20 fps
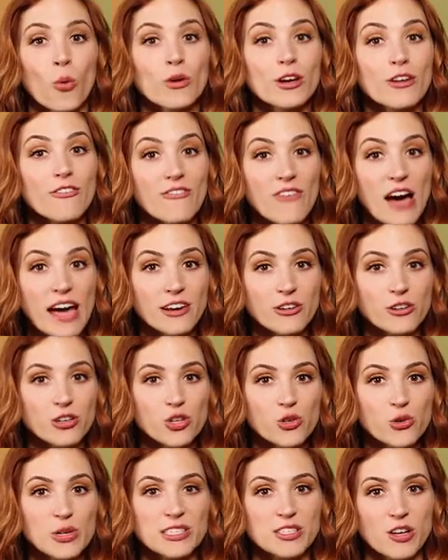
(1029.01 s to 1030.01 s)
When a
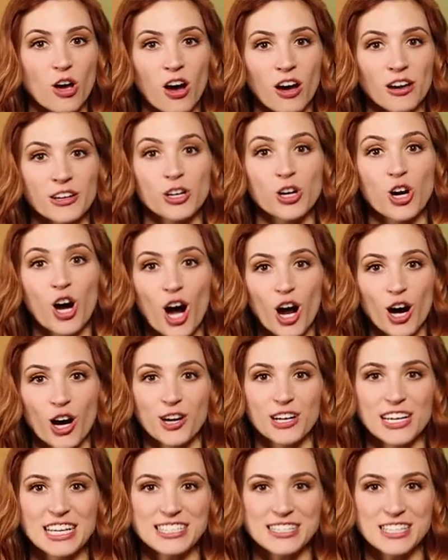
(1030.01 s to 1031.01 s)
fighter who is on
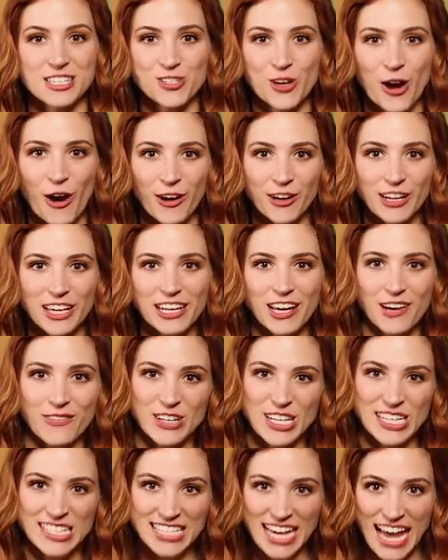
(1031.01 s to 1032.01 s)
guard is the target
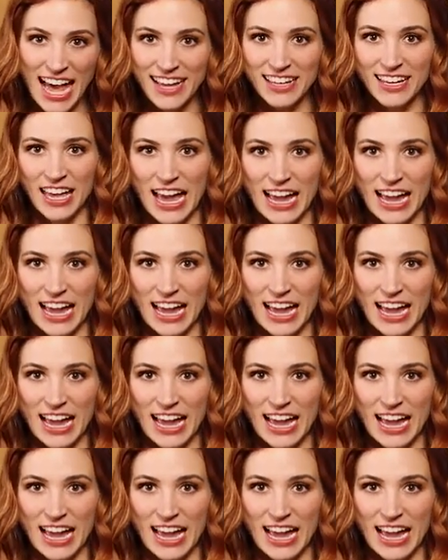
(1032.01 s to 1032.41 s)
of an attack